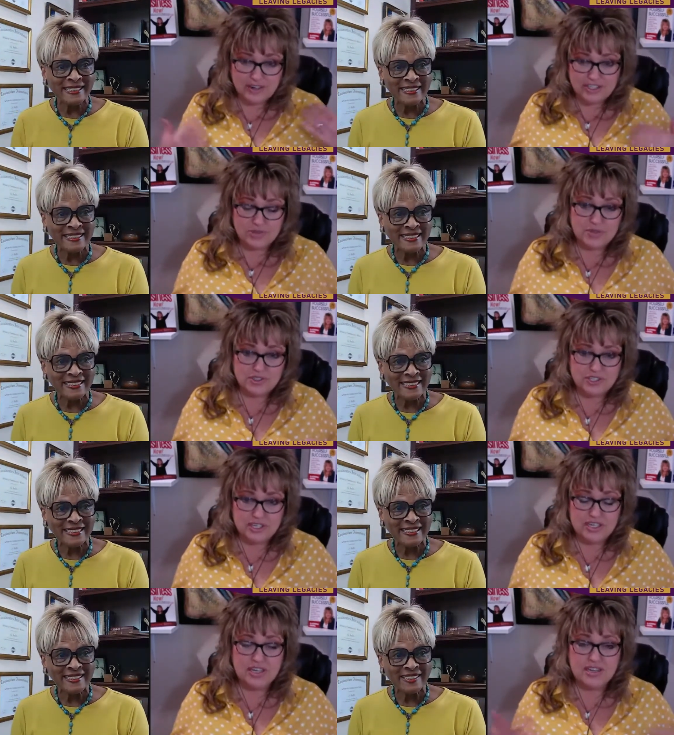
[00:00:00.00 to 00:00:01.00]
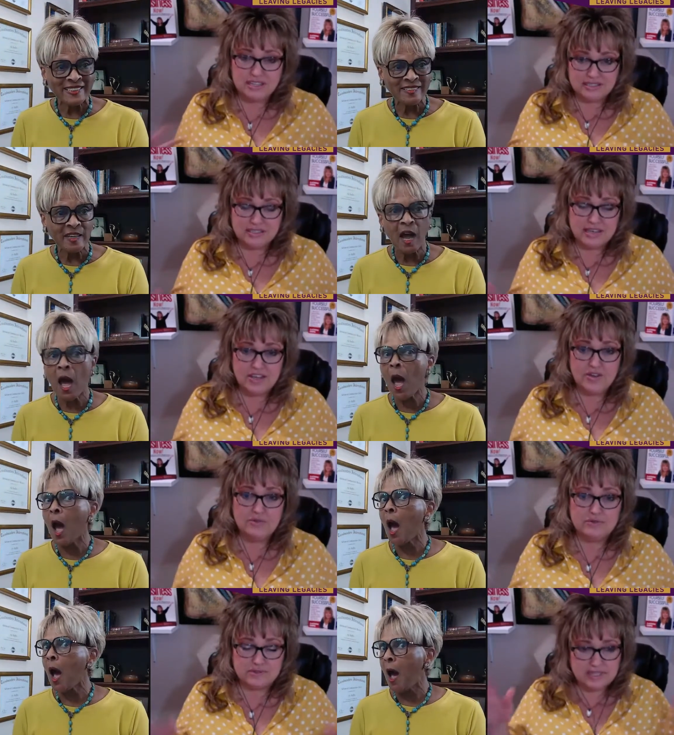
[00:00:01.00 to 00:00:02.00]
Speaker 1: own intuition and these and
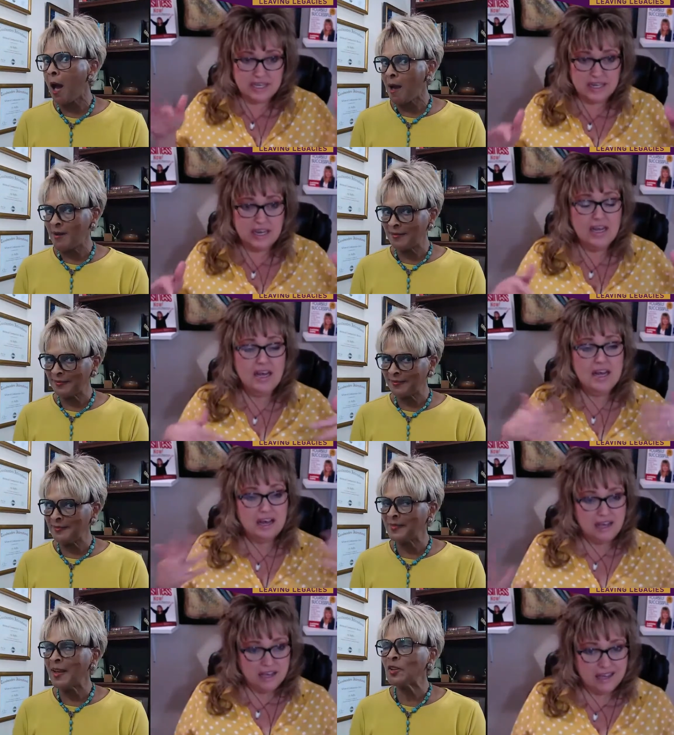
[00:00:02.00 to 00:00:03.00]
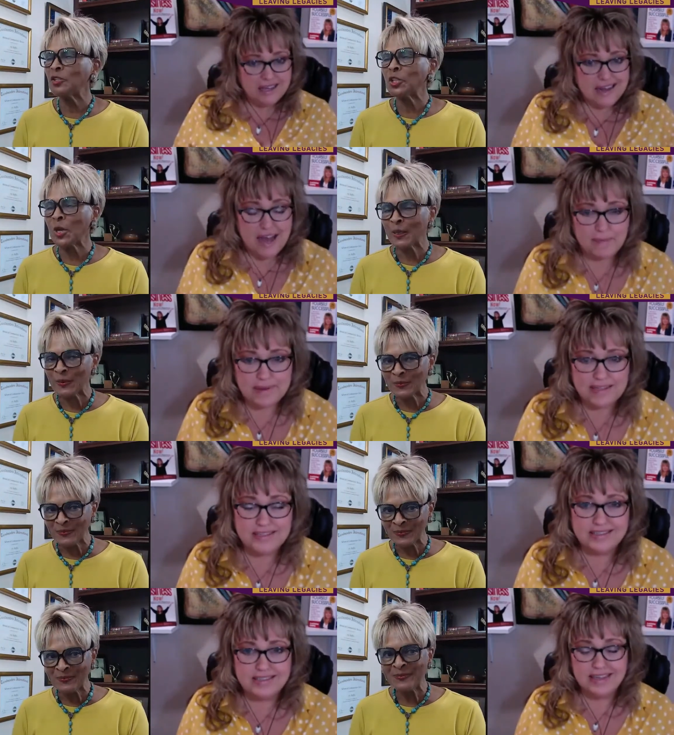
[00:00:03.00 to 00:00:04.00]
you sit, it
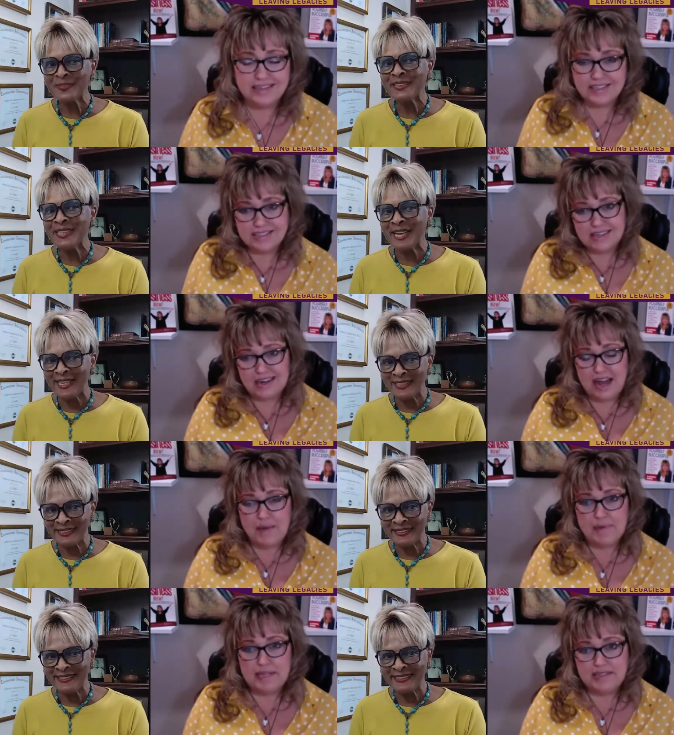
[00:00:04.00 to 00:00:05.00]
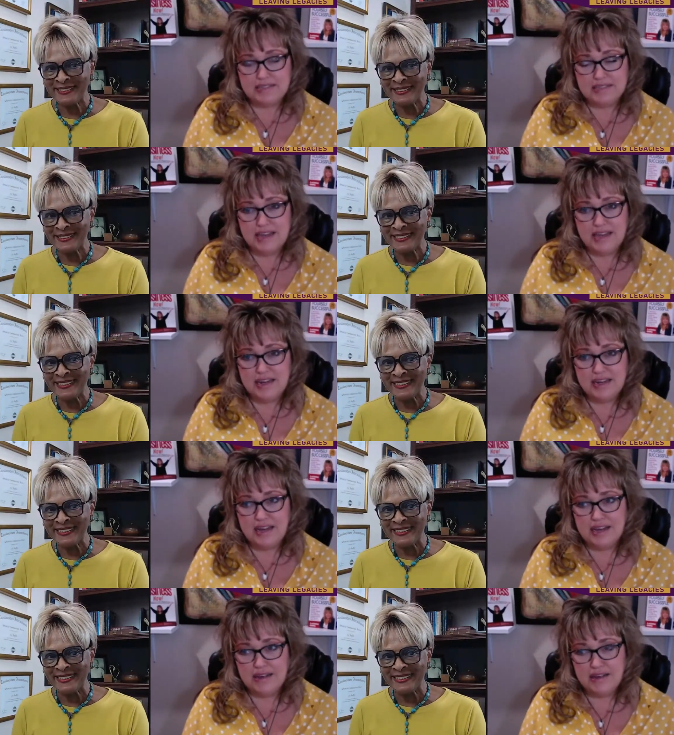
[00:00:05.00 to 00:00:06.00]
happens. It just it happens. And
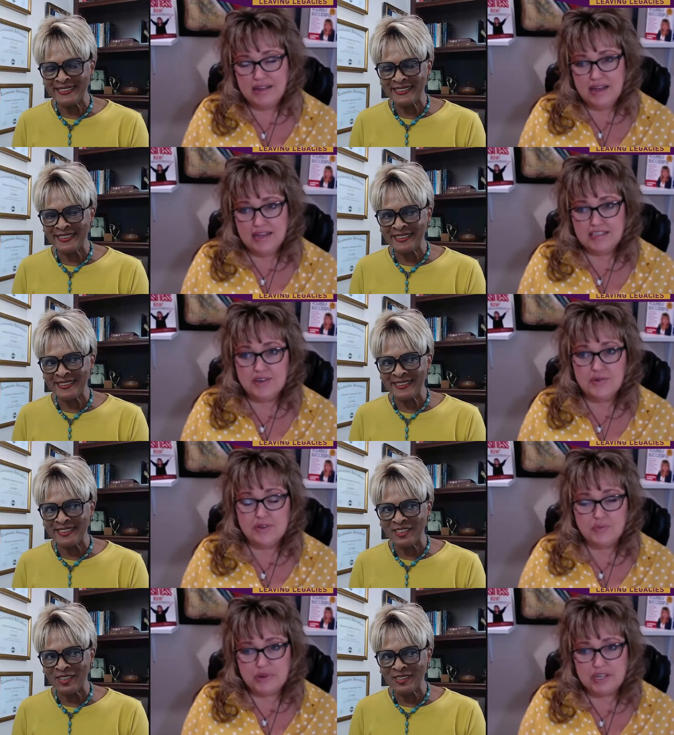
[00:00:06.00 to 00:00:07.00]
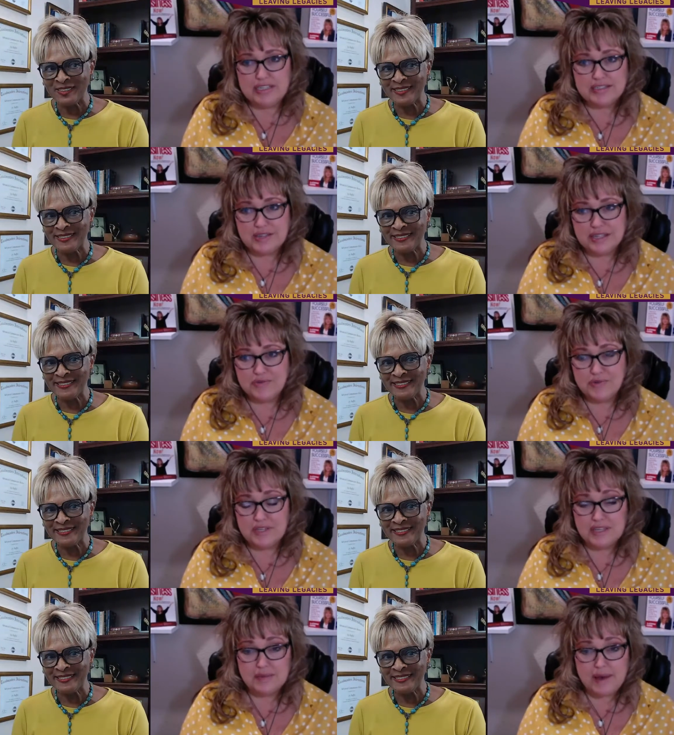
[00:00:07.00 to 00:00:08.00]
uh so the book is is
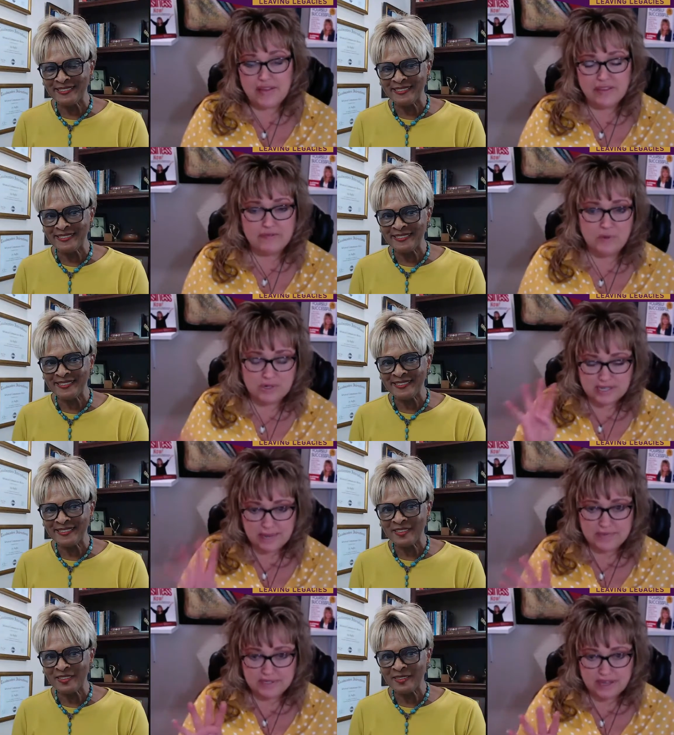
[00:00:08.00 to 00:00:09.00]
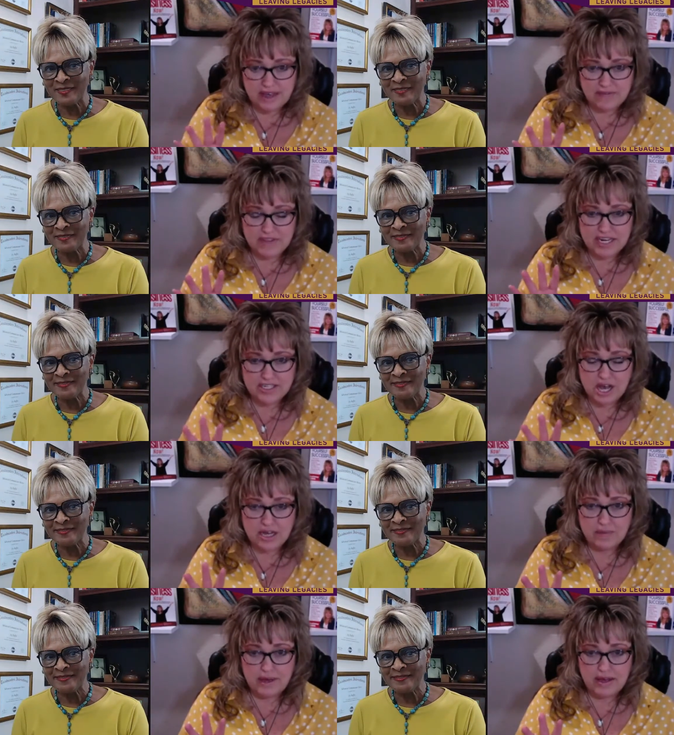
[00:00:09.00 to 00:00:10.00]
really about the four types of love that I
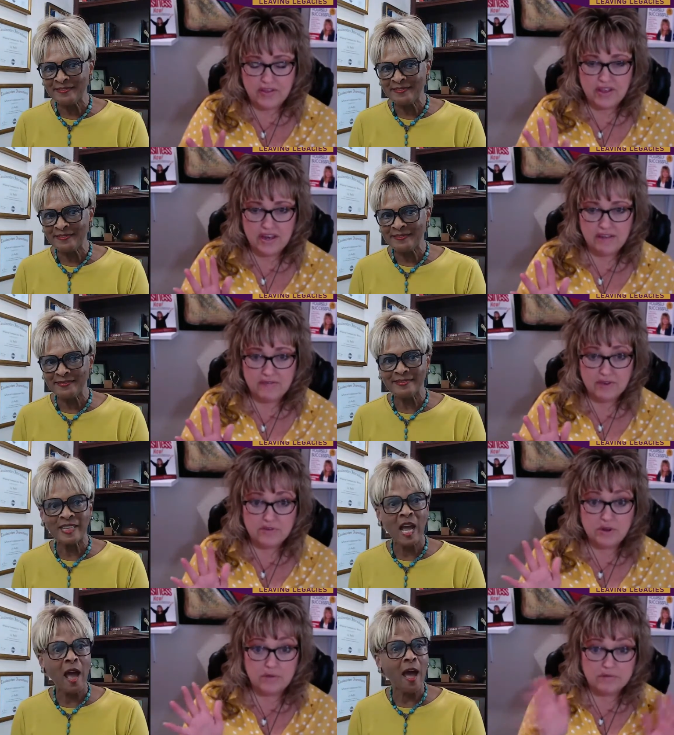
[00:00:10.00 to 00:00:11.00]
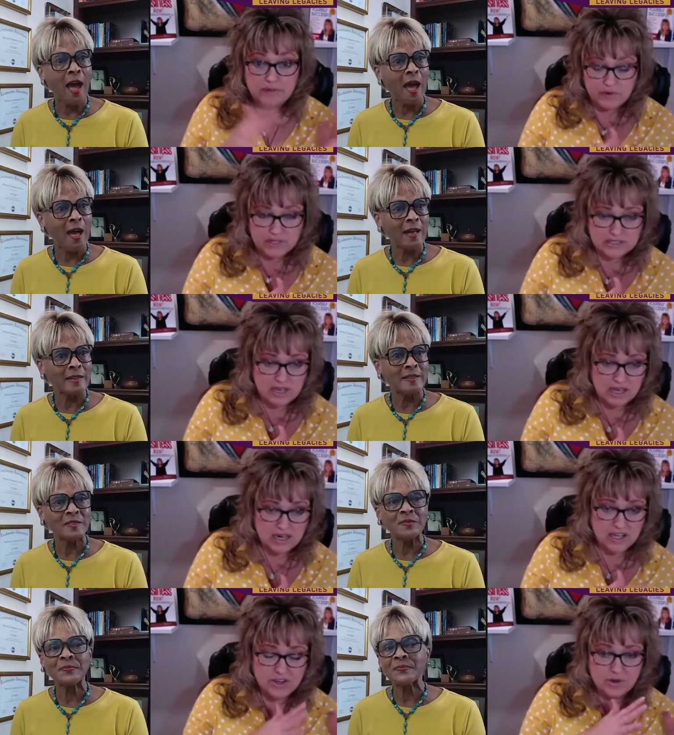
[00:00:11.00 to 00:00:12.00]
talk about that if you don't focus on
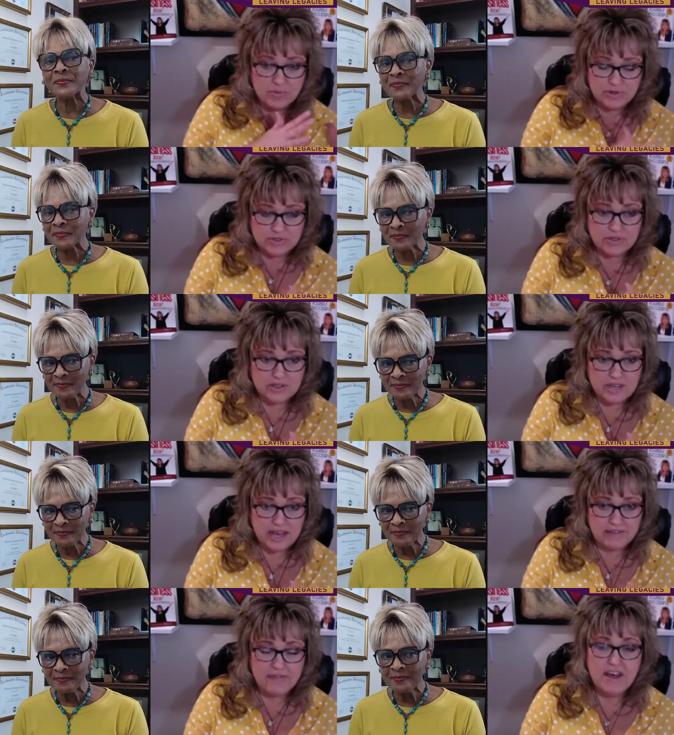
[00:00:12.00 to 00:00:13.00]
in your personal life